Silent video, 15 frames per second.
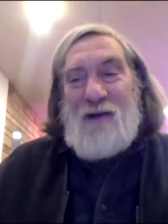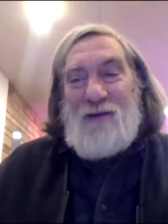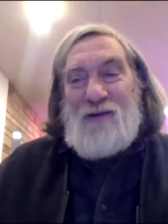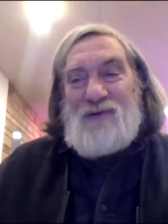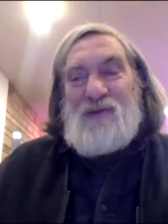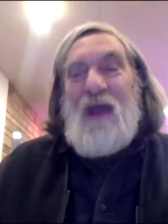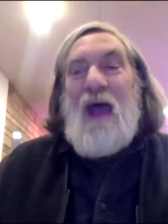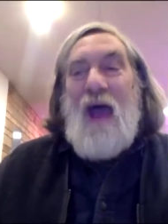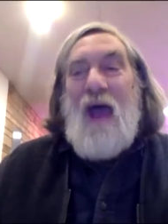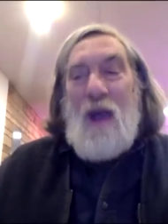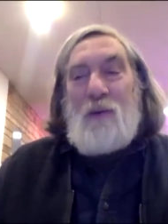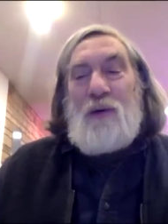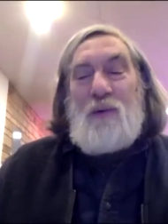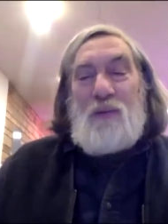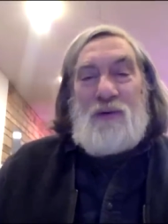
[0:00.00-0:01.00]
kind of virus,
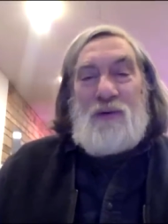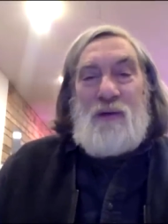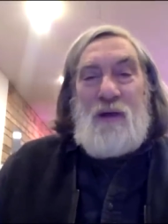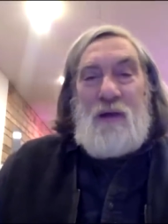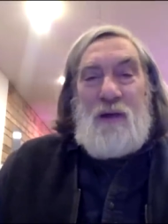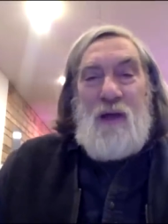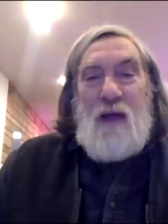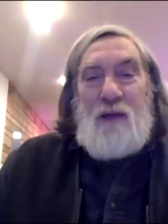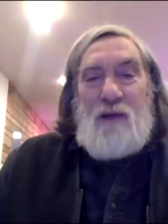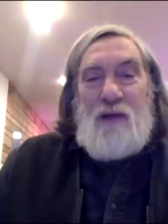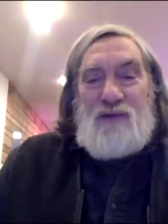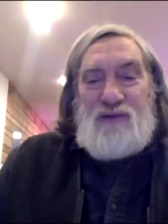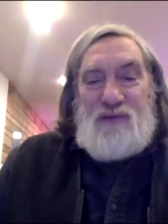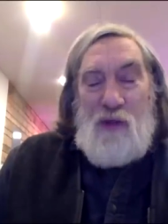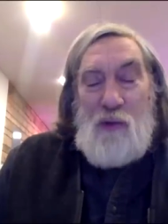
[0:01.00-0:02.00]
how it would
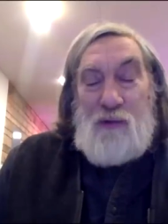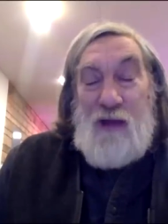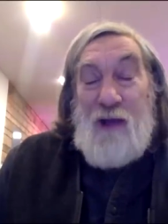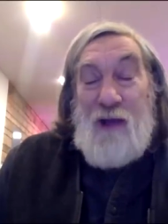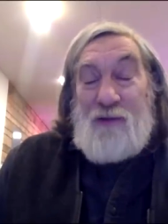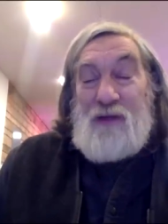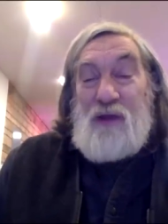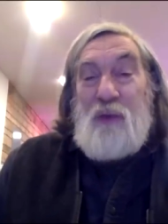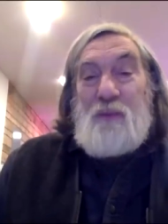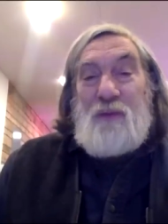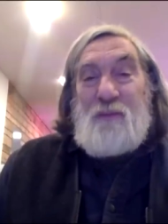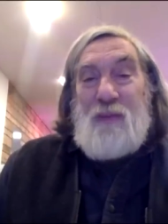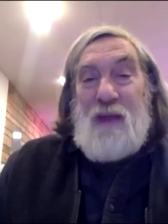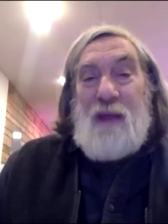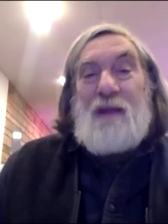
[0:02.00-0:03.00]
uh, slow
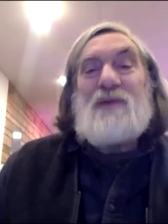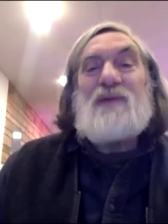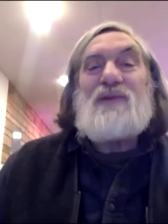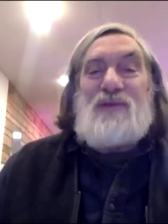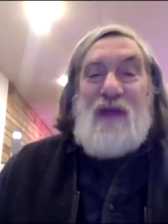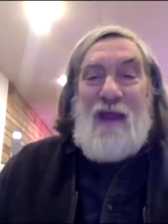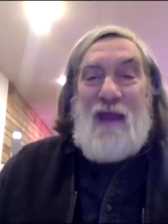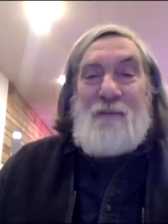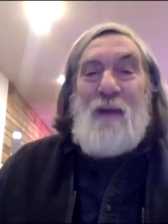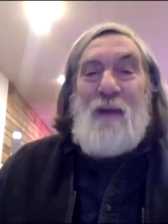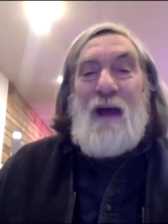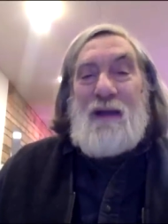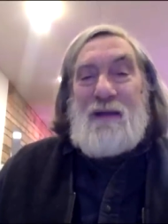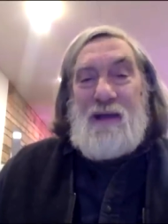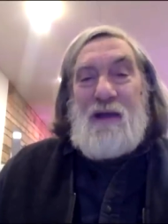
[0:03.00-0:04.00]
down a human being,
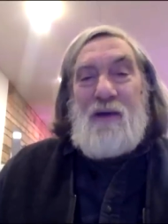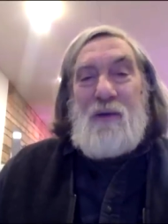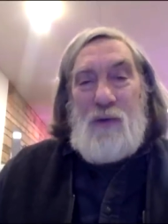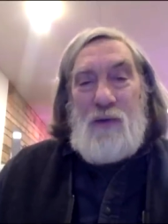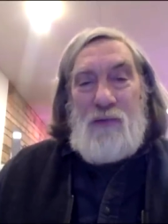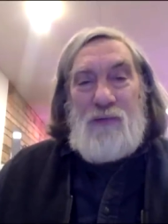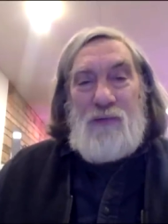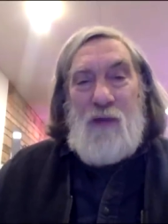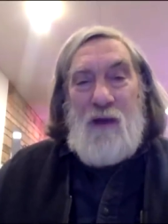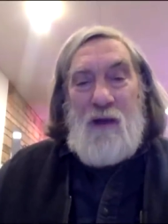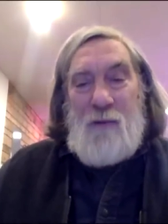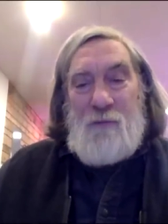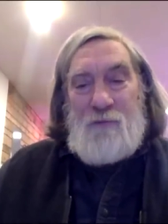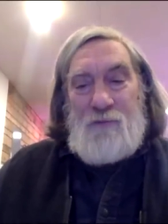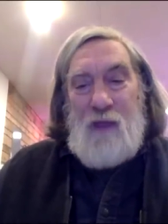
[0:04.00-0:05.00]
same idea
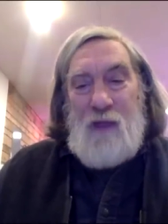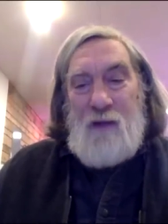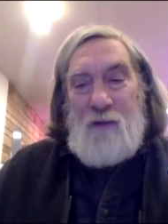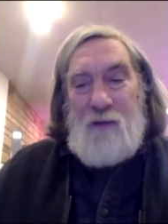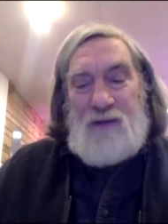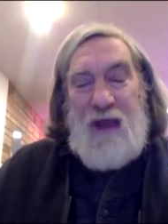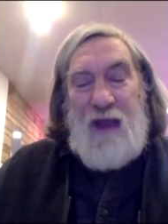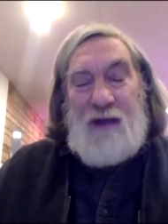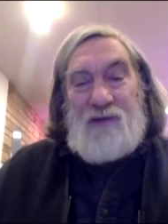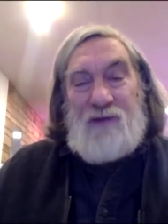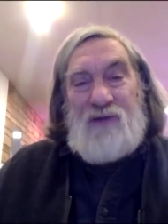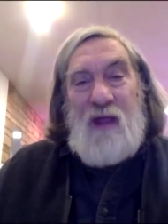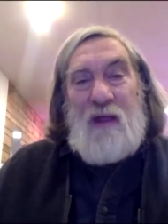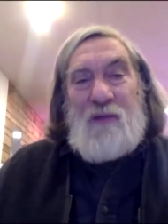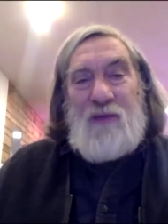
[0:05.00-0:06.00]
with um, uh,
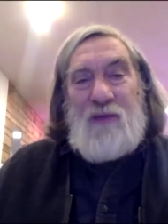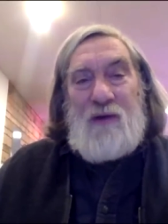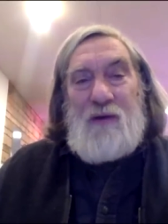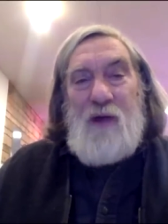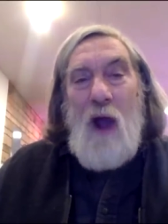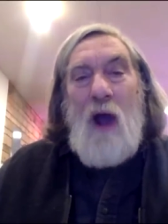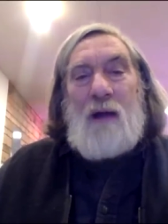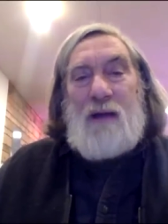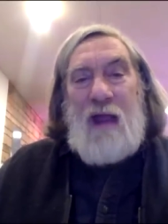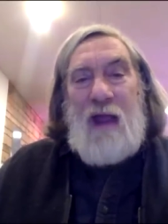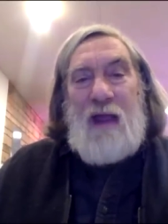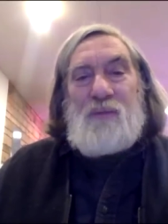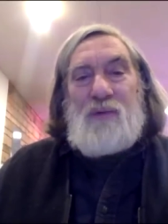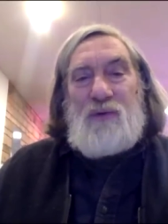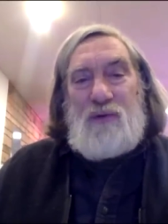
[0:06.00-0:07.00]
potatoes. They're
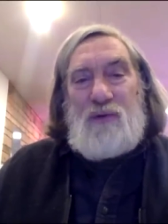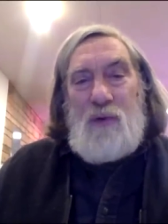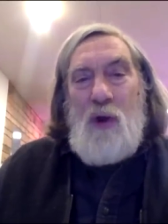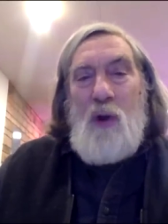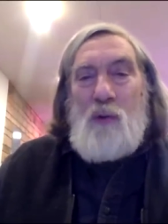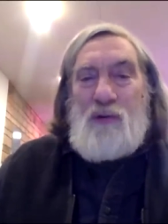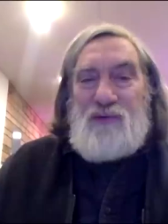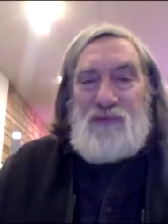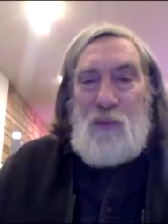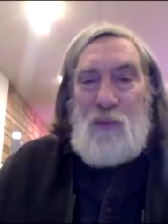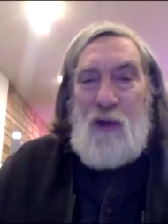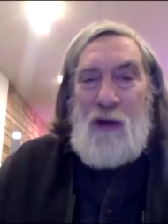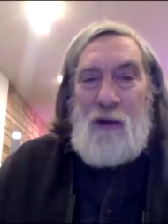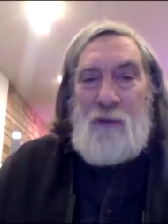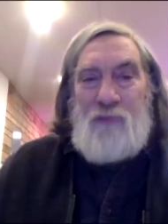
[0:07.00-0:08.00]
not able to
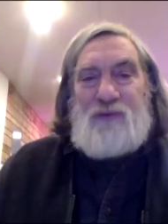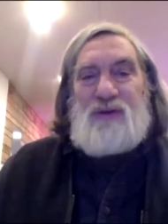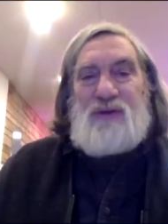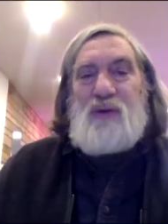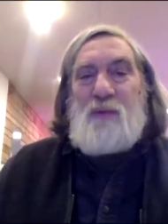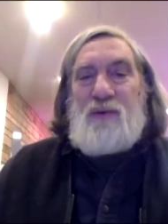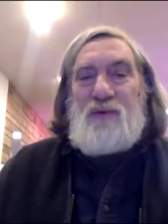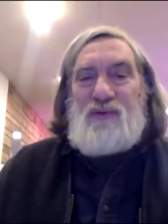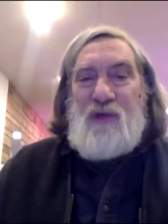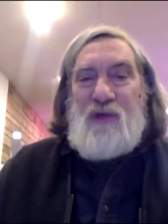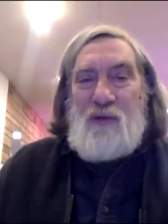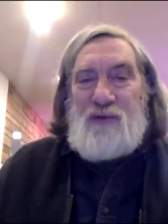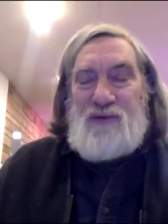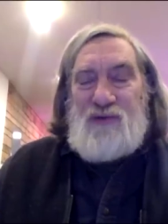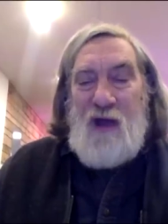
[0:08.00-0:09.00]
grow as well, the
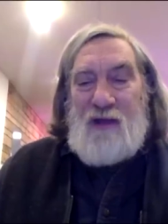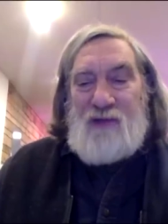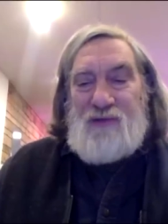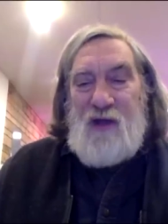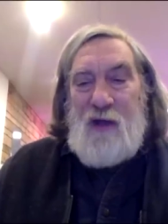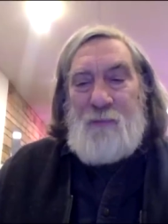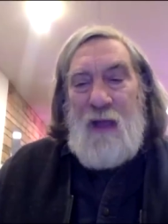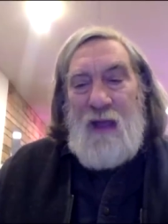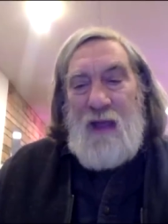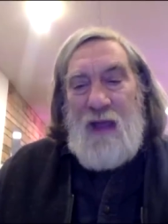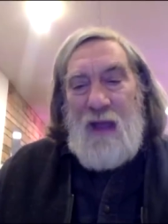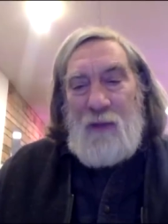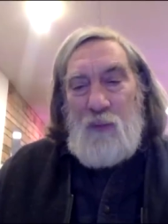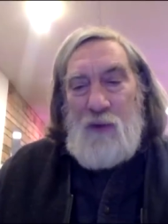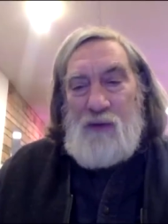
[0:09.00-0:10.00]
tubers don't size
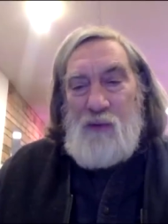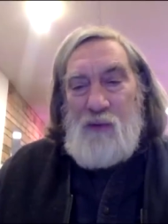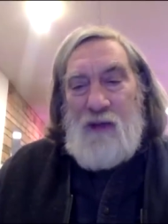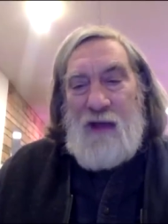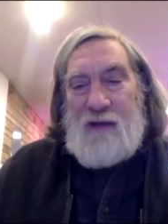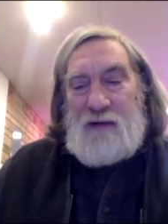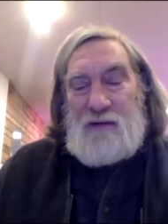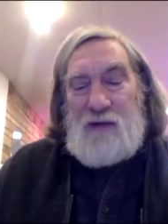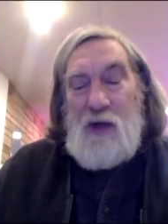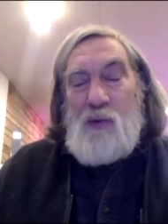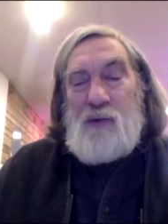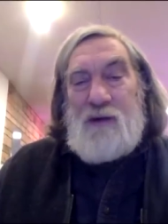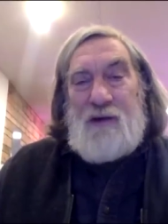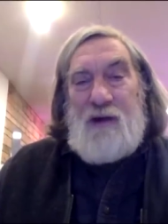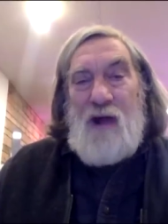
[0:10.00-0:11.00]
up. And when you
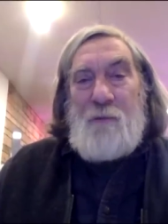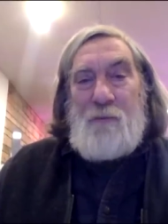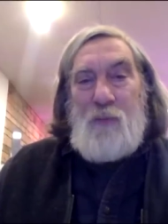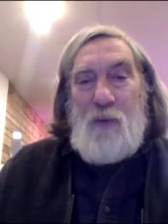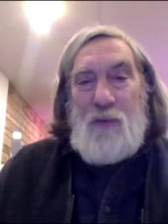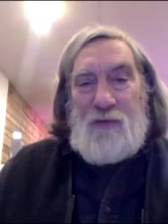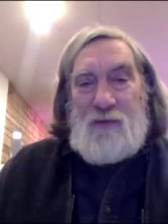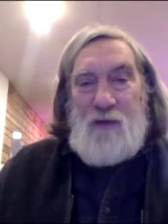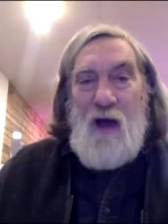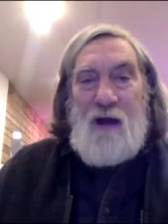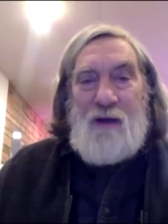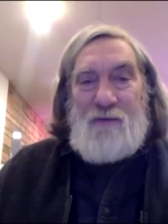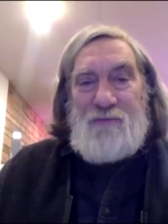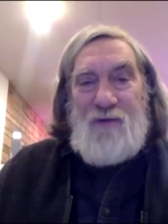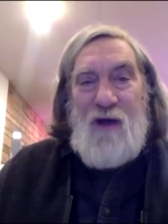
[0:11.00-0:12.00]
get loaded up
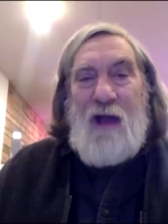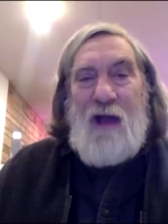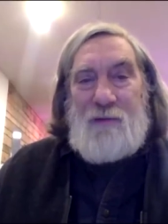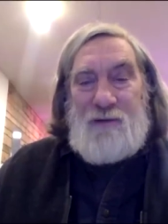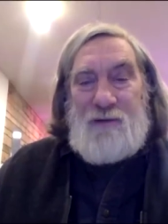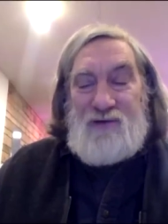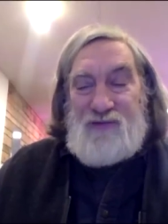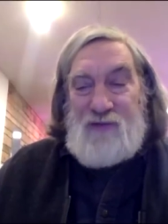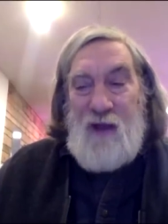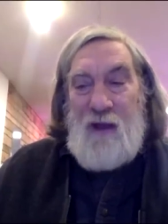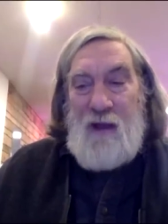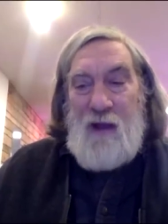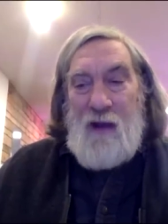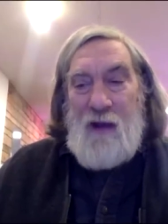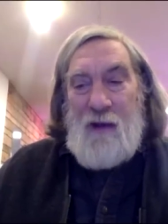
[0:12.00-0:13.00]
with a lot of
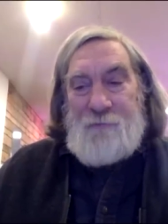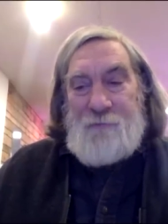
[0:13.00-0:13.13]
virus,